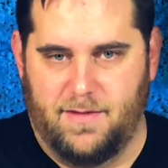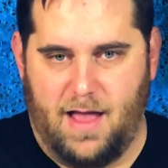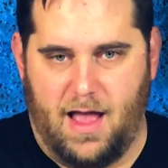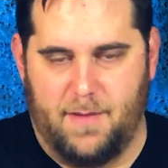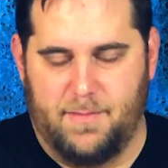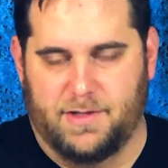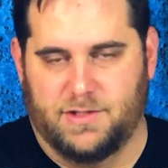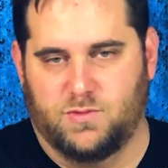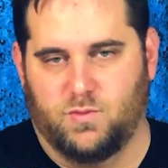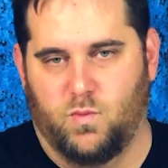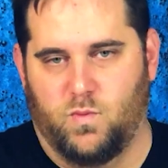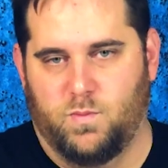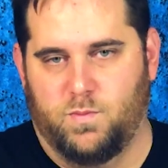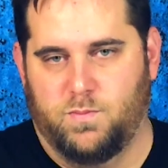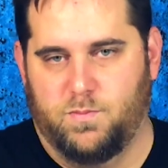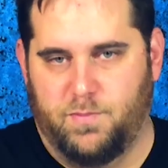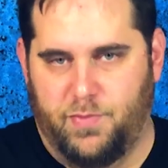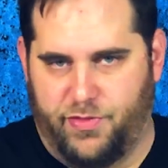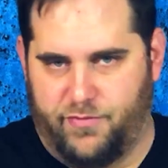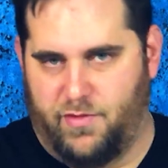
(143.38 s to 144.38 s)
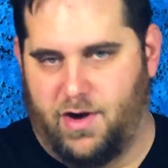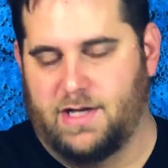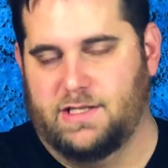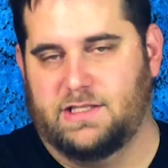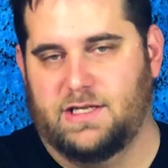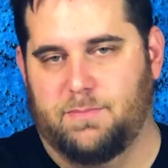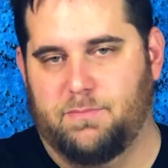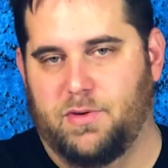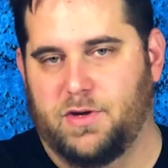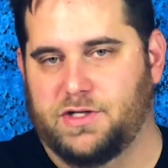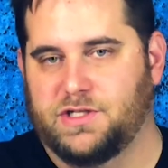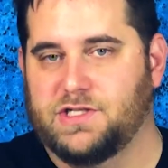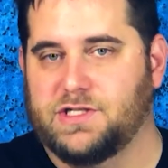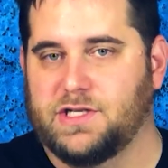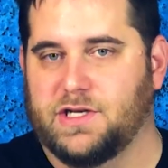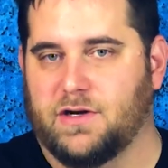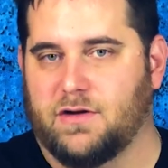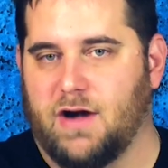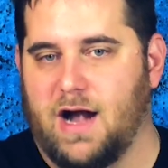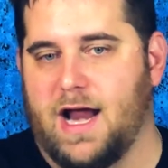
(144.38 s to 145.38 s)
much thrust it pushes
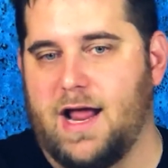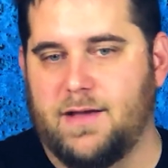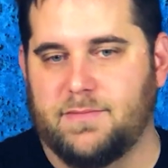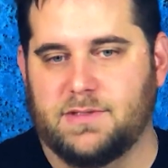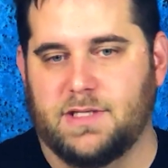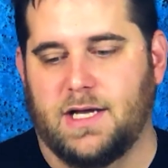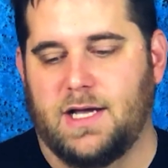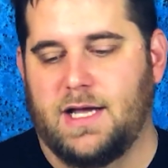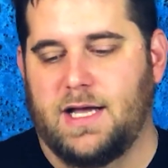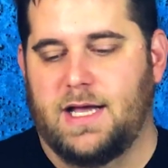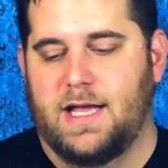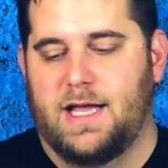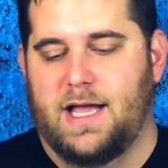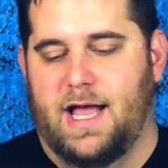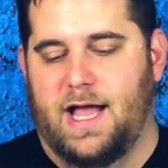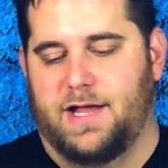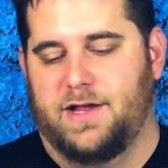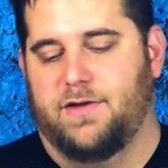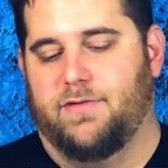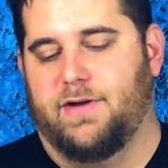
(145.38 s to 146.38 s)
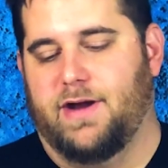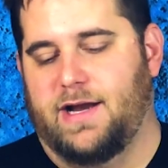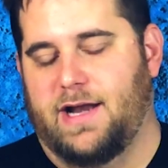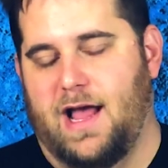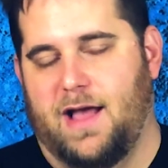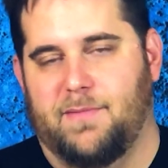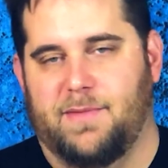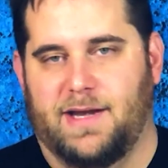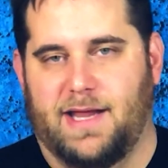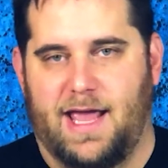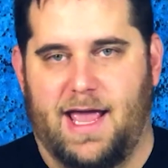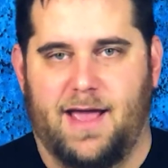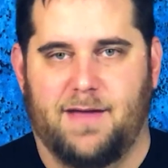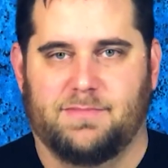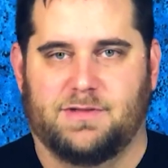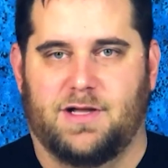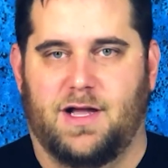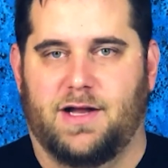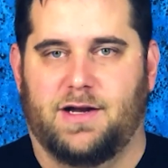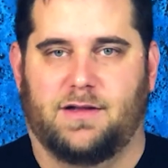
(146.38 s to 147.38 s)
in grams, and you read how many
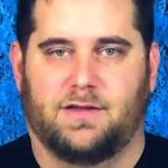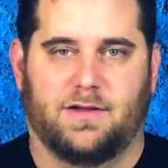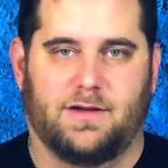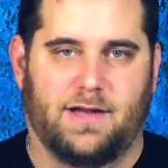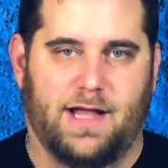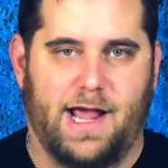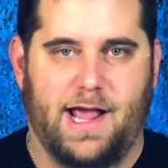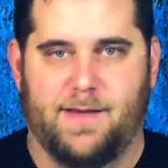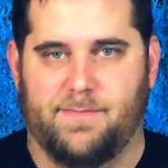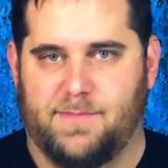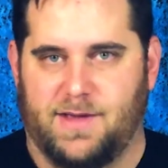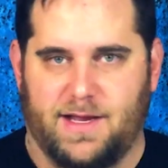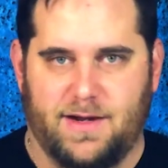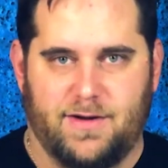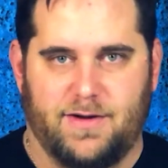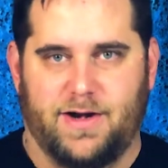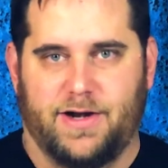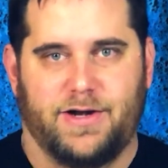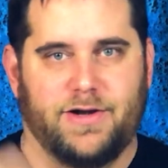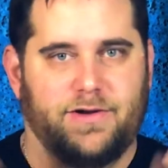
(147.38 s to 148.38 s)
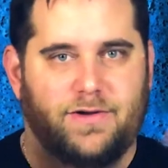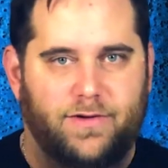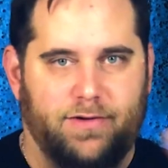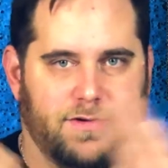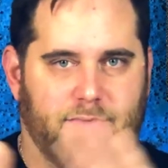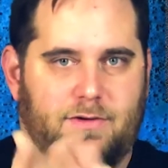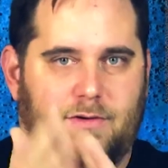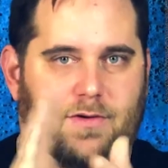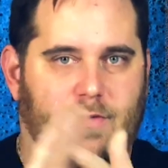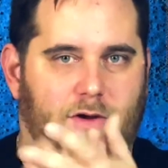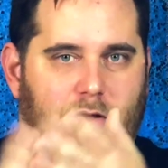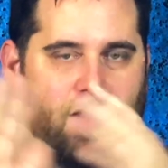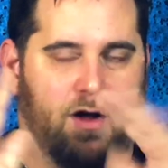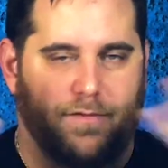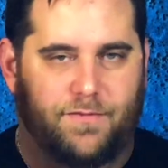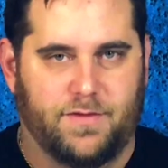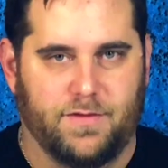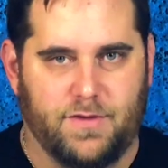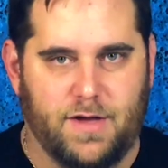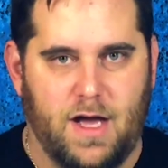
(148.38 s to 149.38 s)
amps on a little amp meter, and
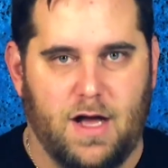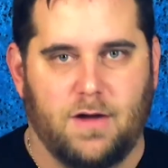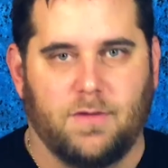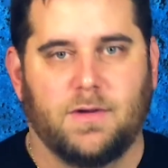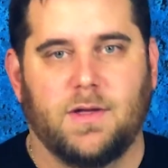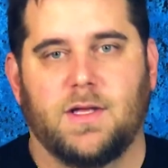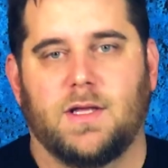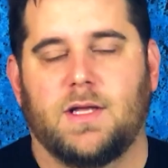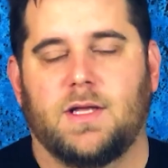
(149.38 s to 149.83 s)
off you go.